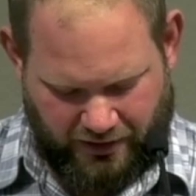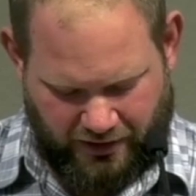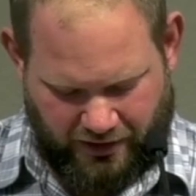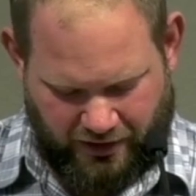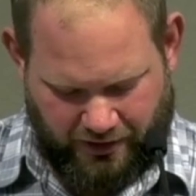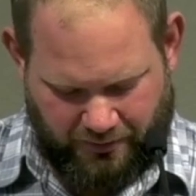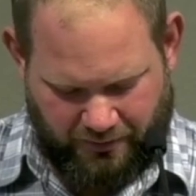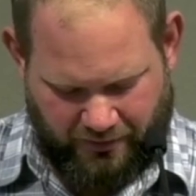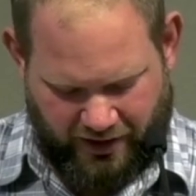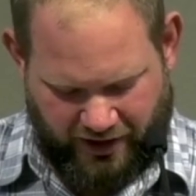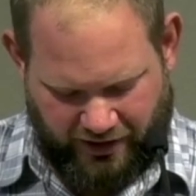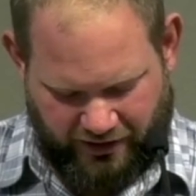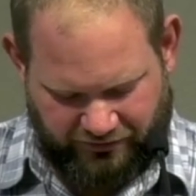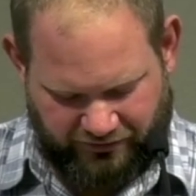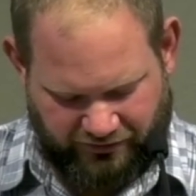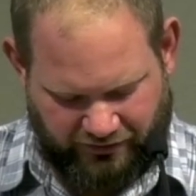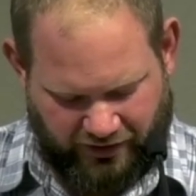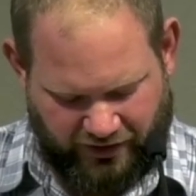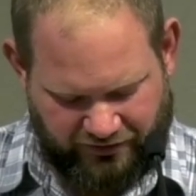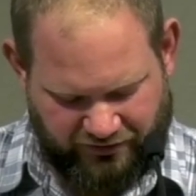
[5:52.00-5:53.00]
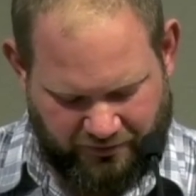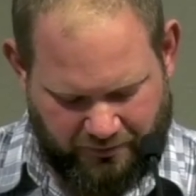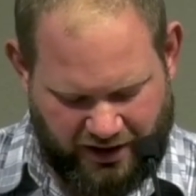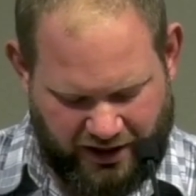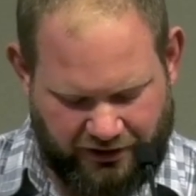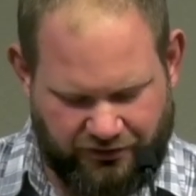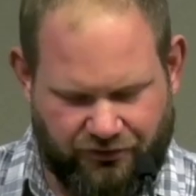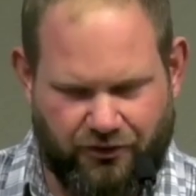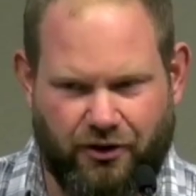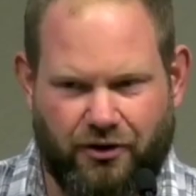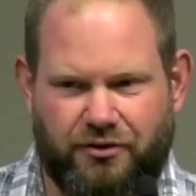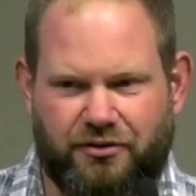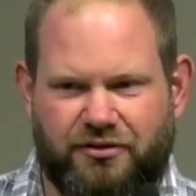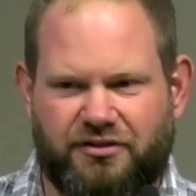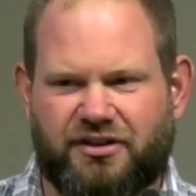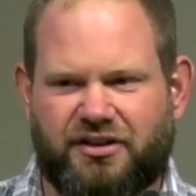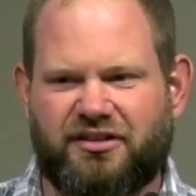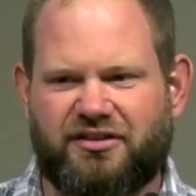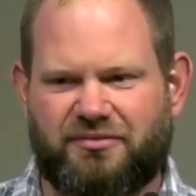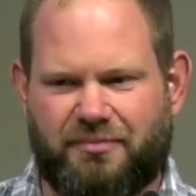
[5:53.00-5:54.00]
Um, as, as a man
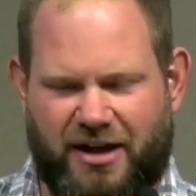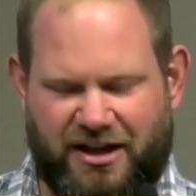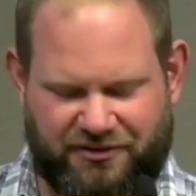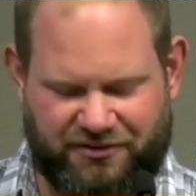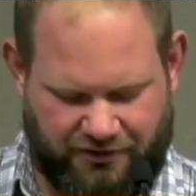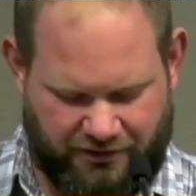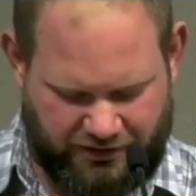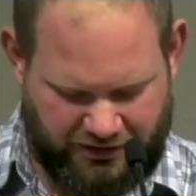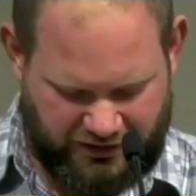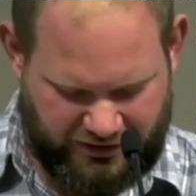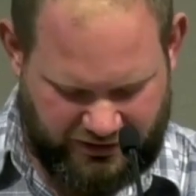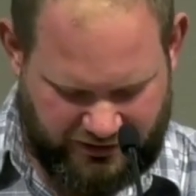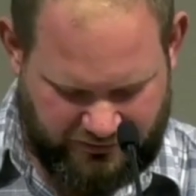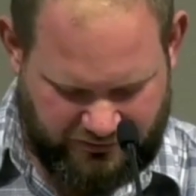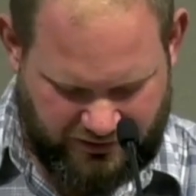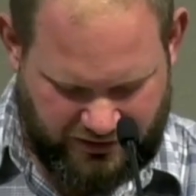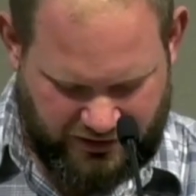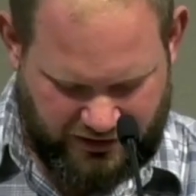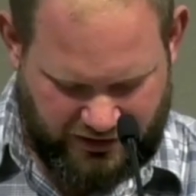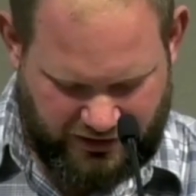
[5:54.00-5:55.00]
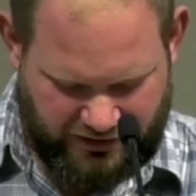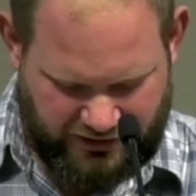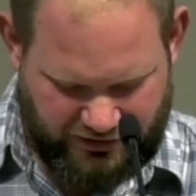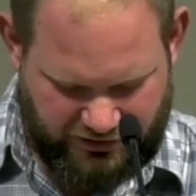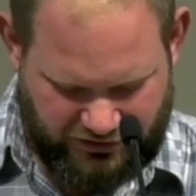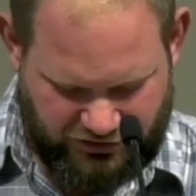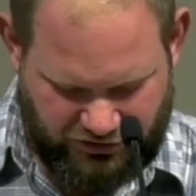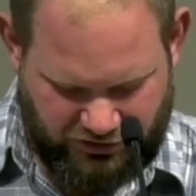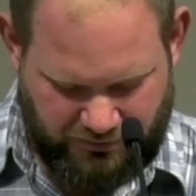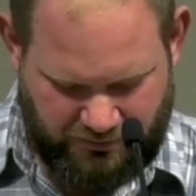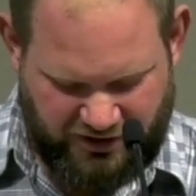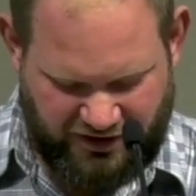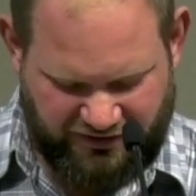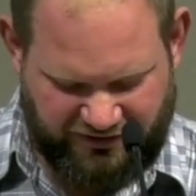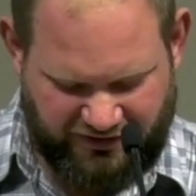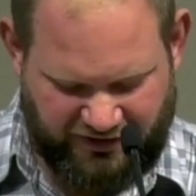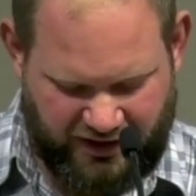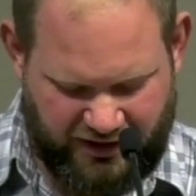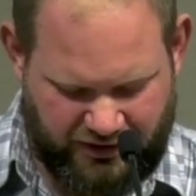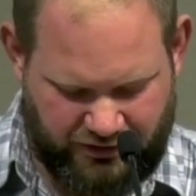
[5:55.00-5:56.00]
grows in his masculinity, he should be a
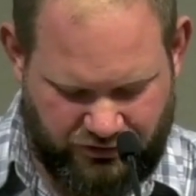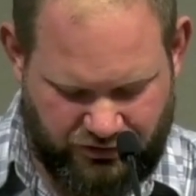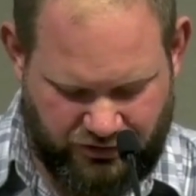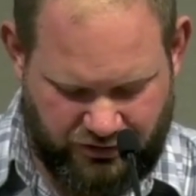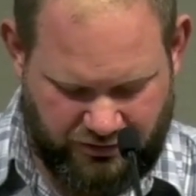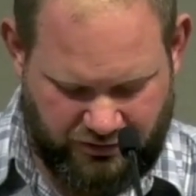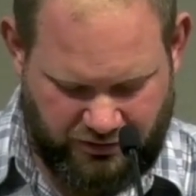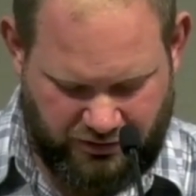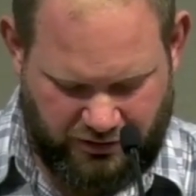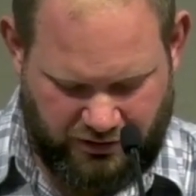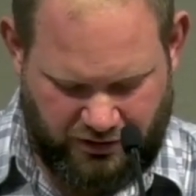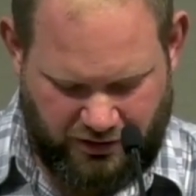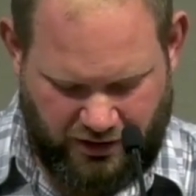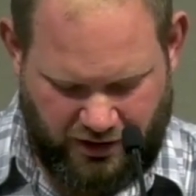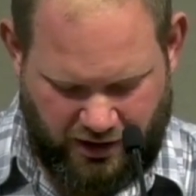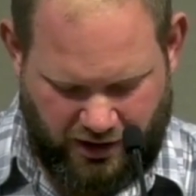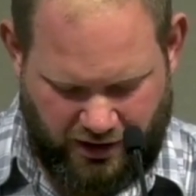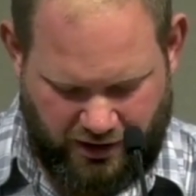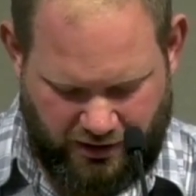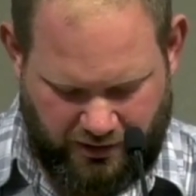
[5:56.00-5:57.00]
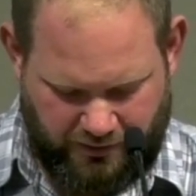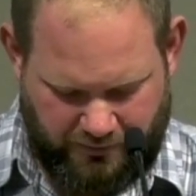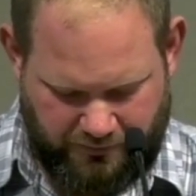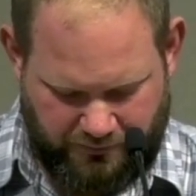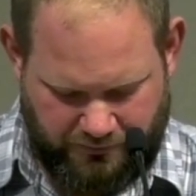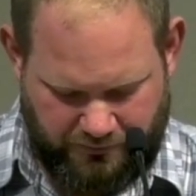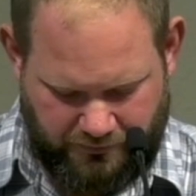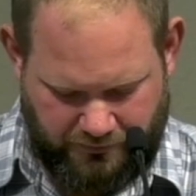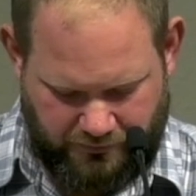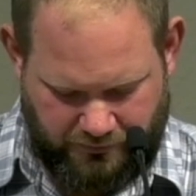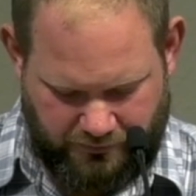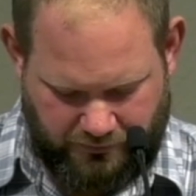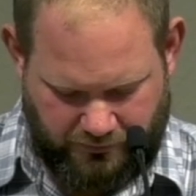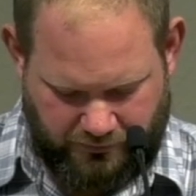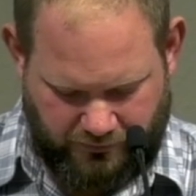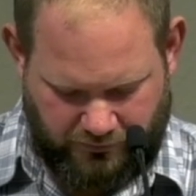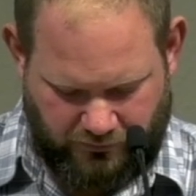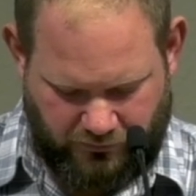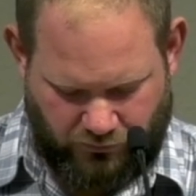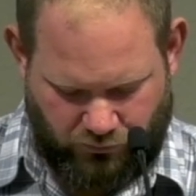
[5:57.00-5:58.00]
sage. Um,
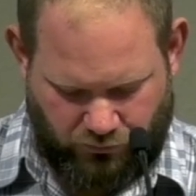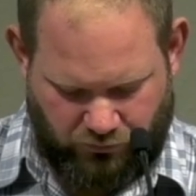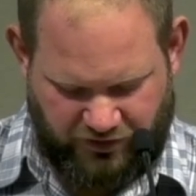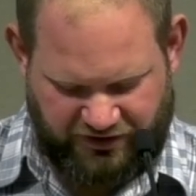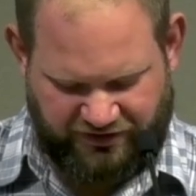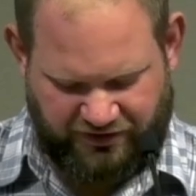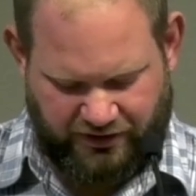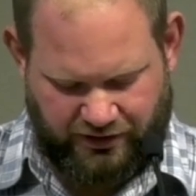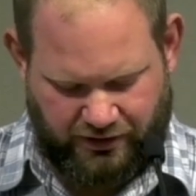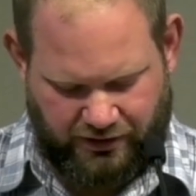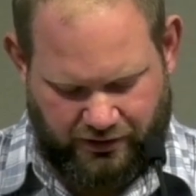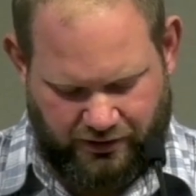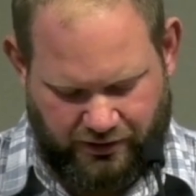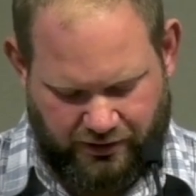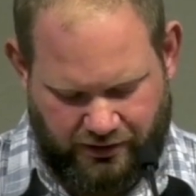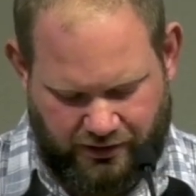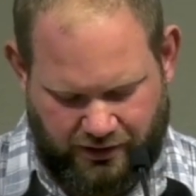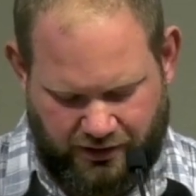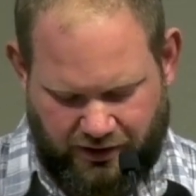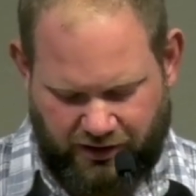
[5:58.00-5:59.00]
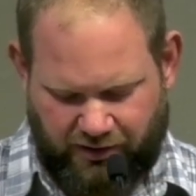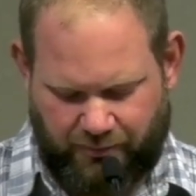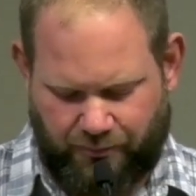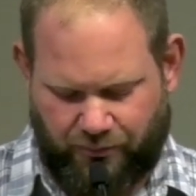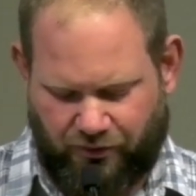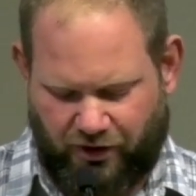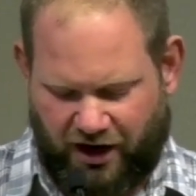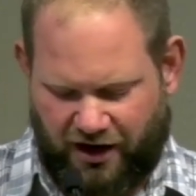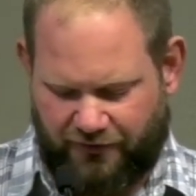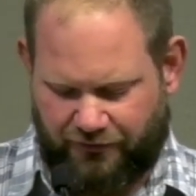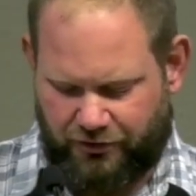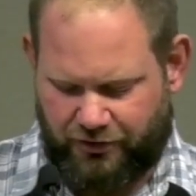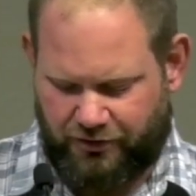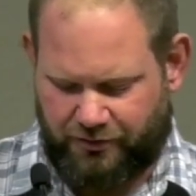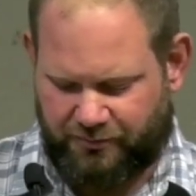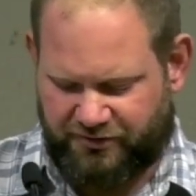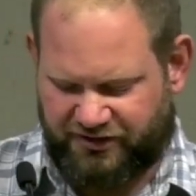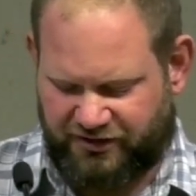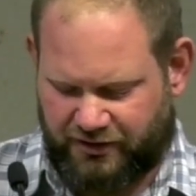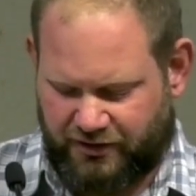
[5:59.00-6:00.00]
we see in
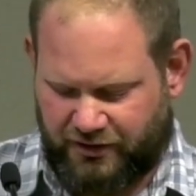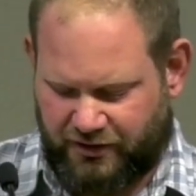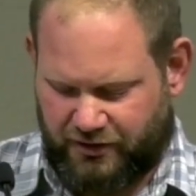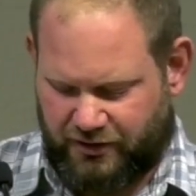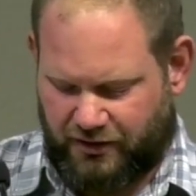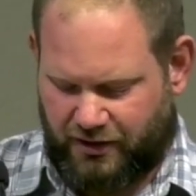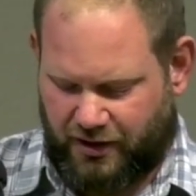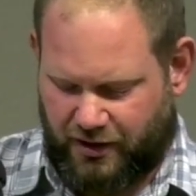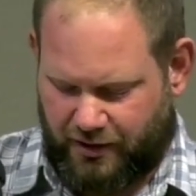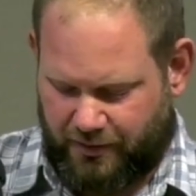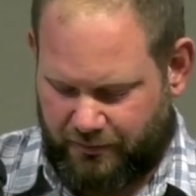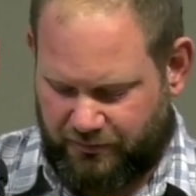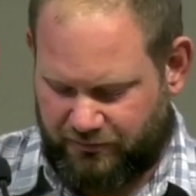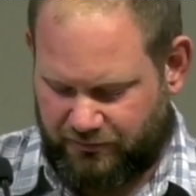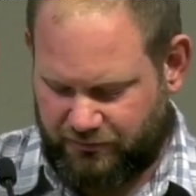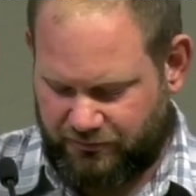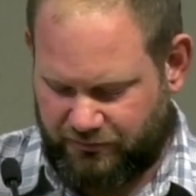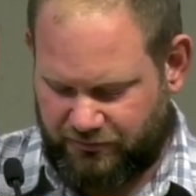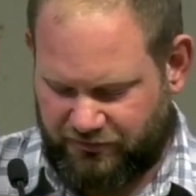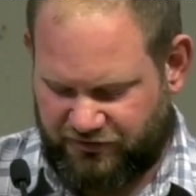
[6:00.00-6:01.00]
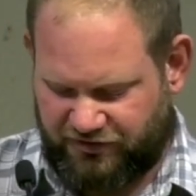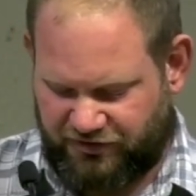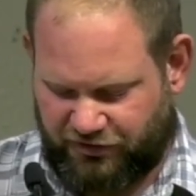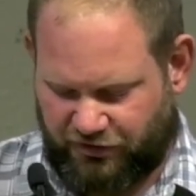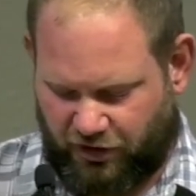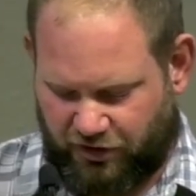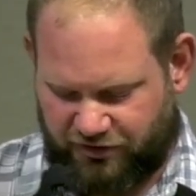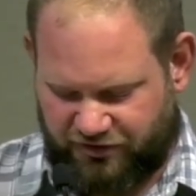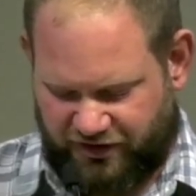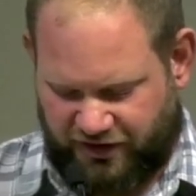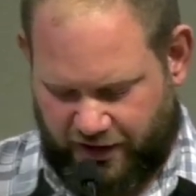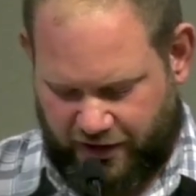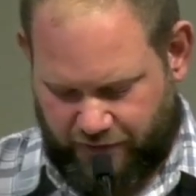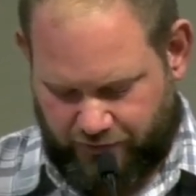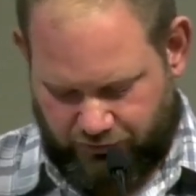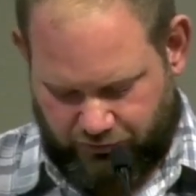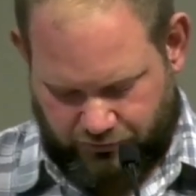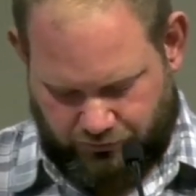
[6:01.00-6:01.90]
Proverbs, um, starts out